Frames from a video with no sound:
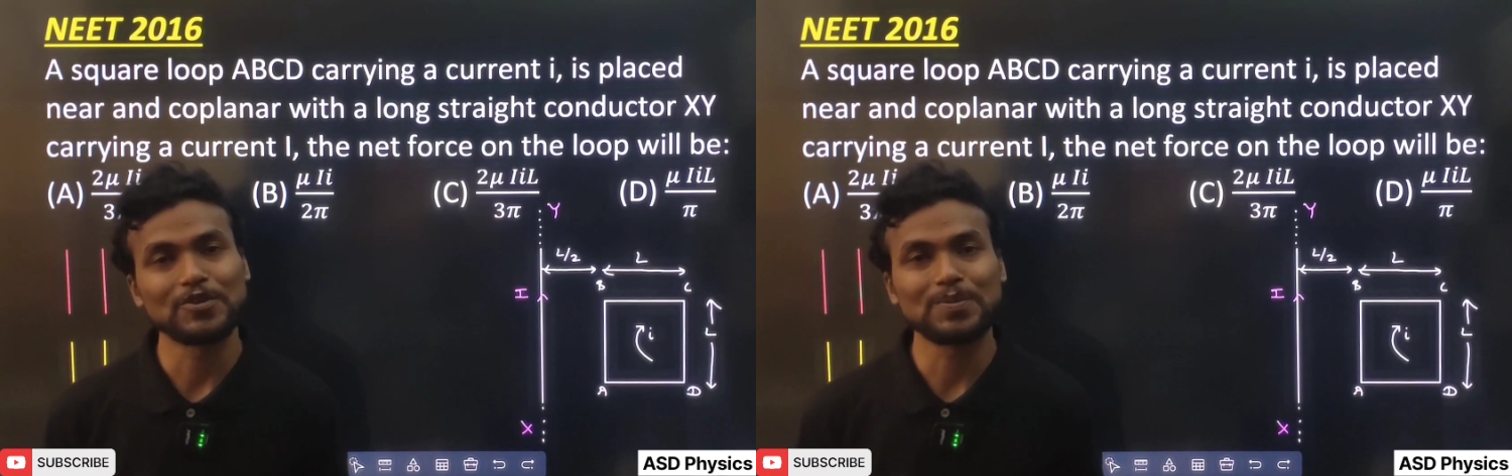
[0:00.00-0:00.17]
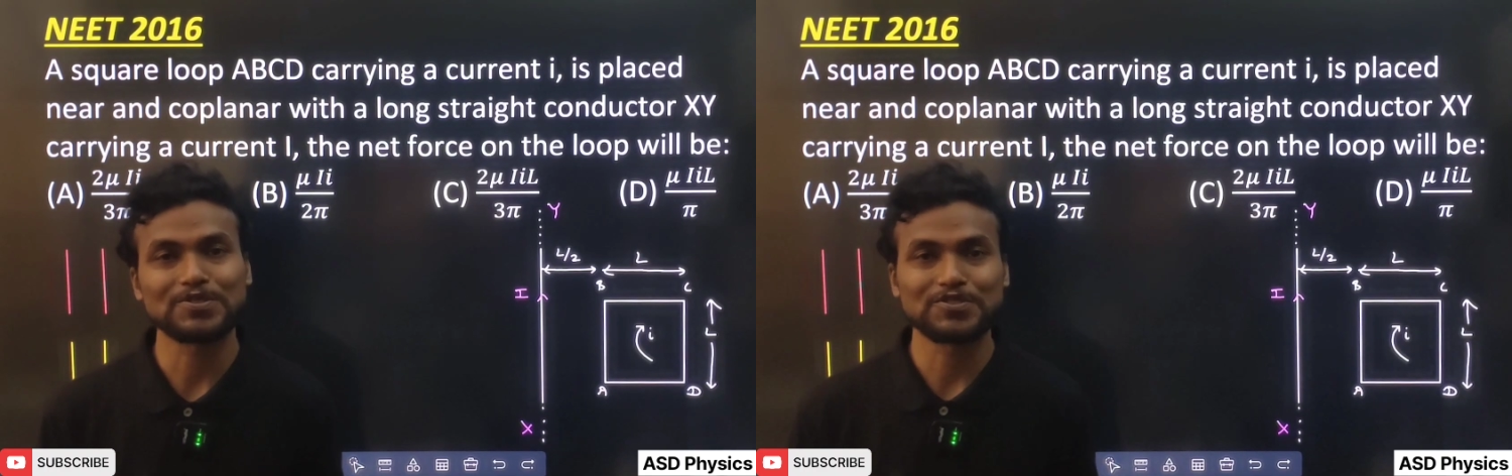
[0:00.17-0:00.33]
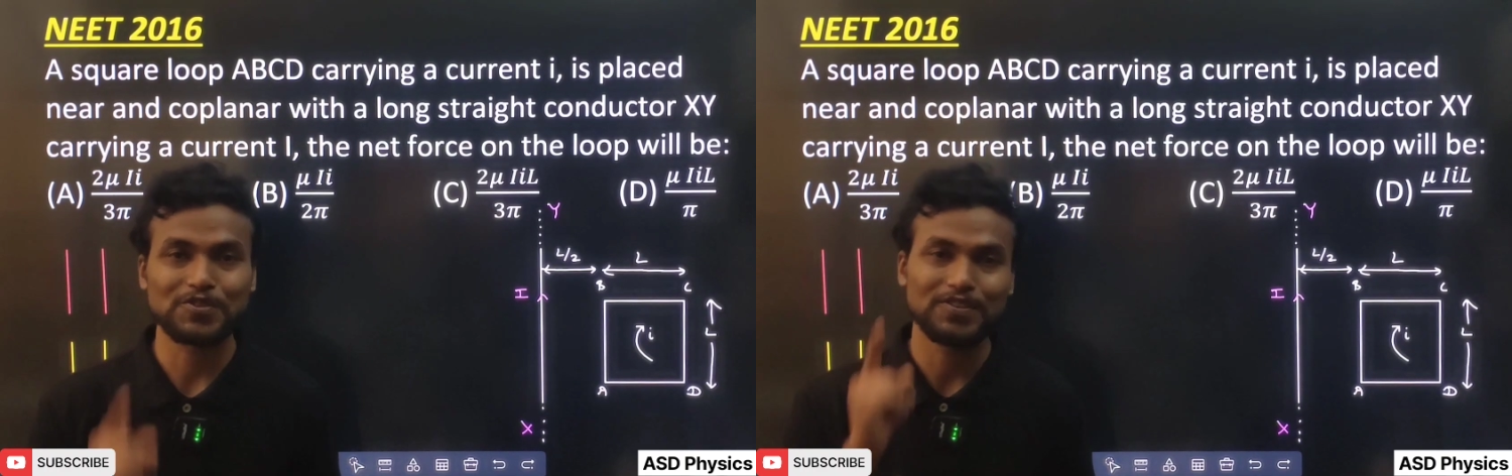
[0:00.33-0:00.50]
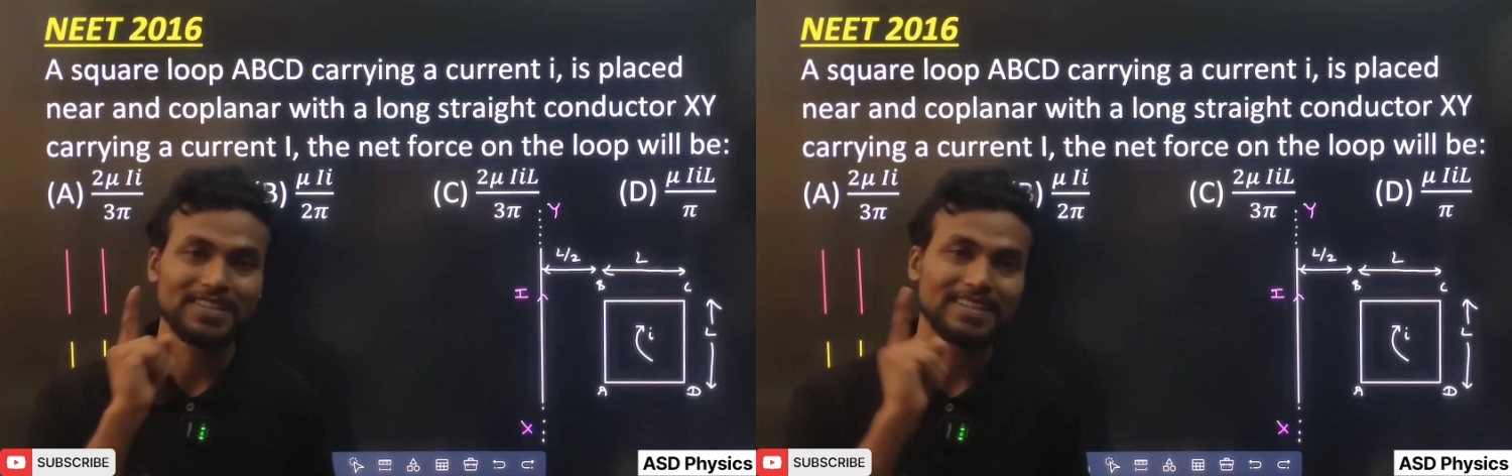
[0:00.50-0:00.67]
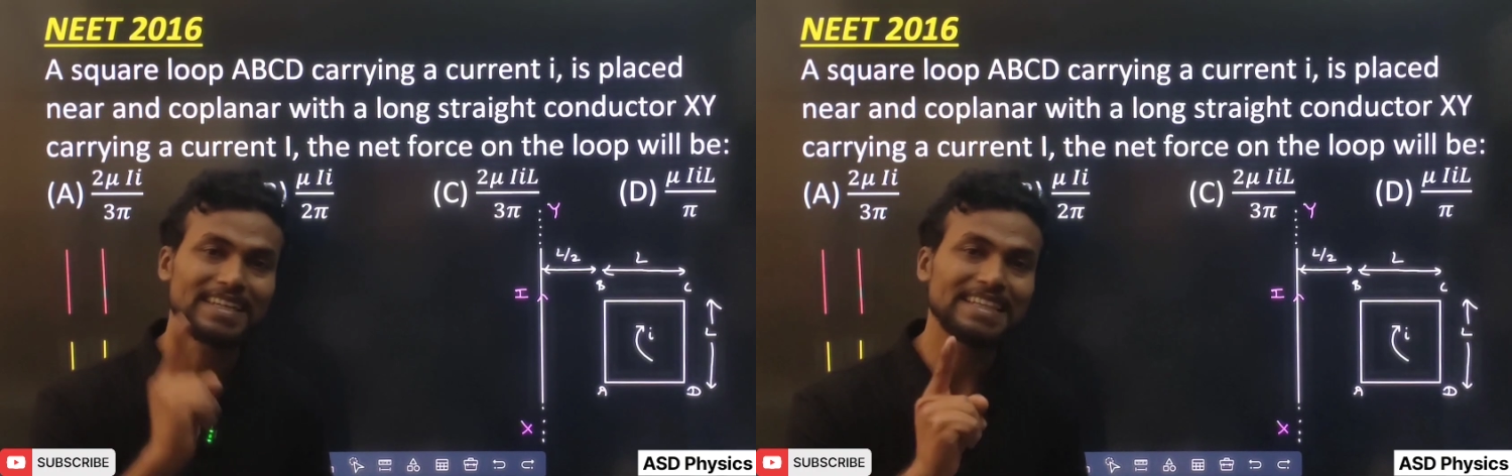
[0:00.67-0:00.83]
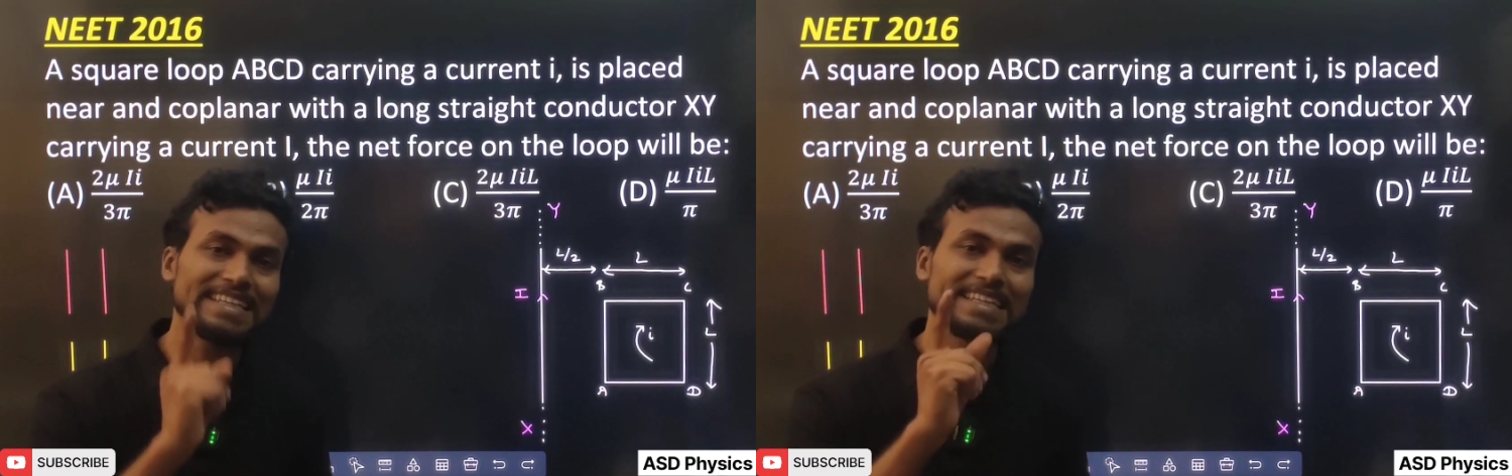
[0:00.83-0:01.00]
Hope so doing
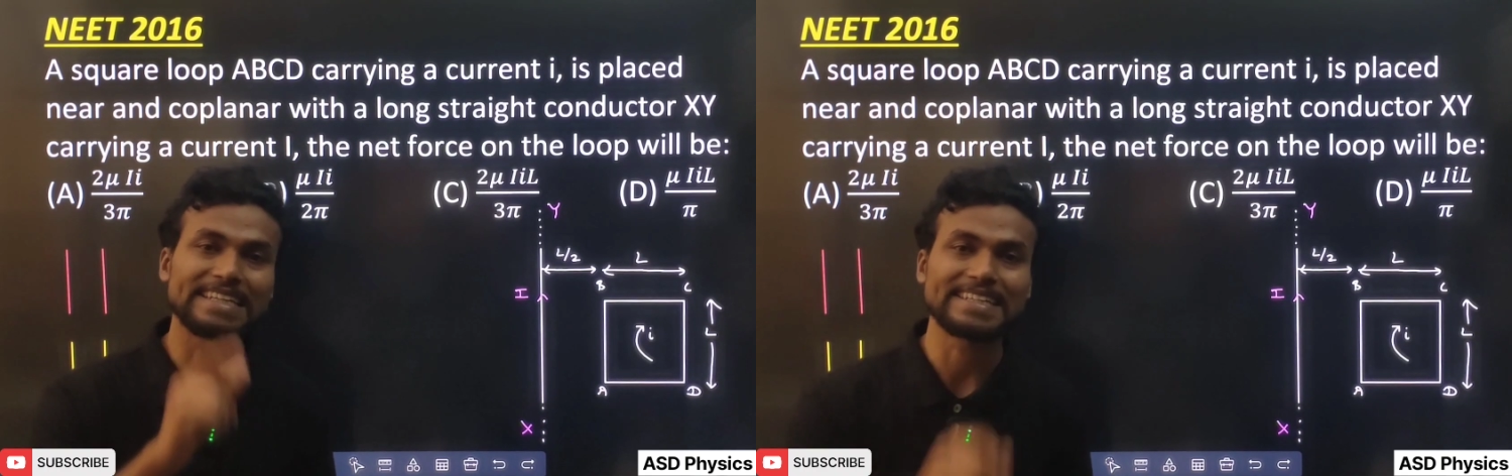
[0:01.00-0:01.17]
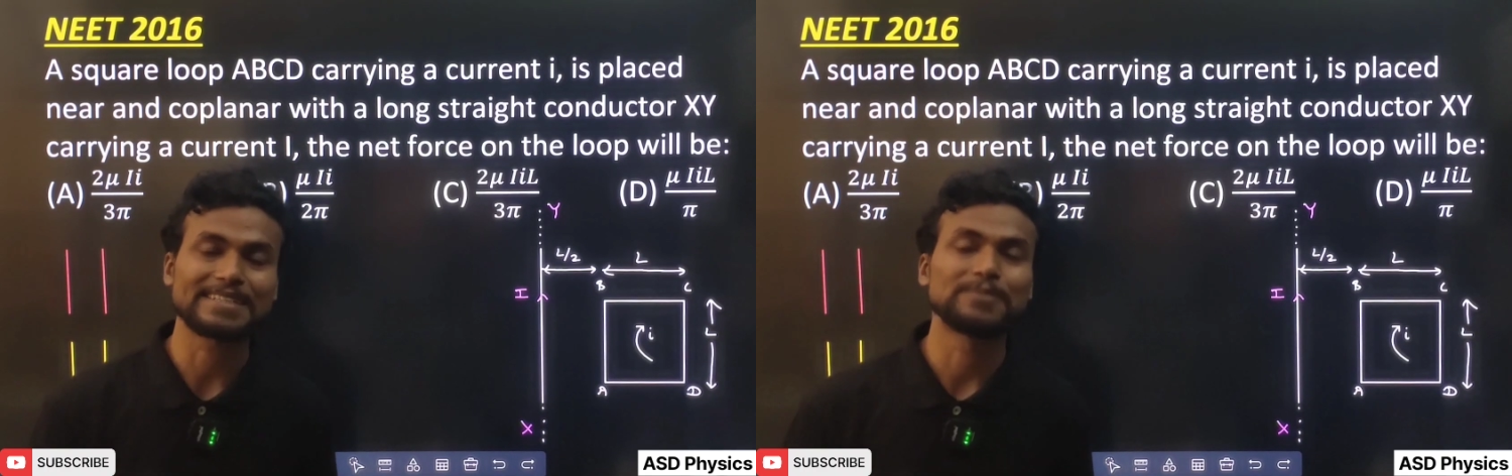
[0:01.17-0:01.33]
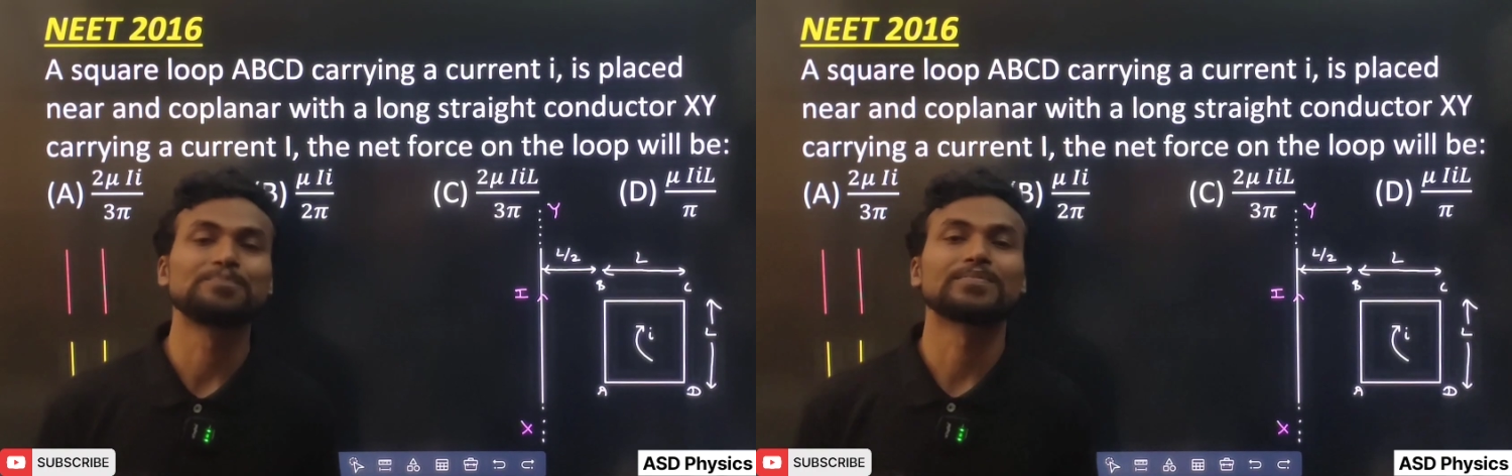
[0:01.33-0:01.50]
really great.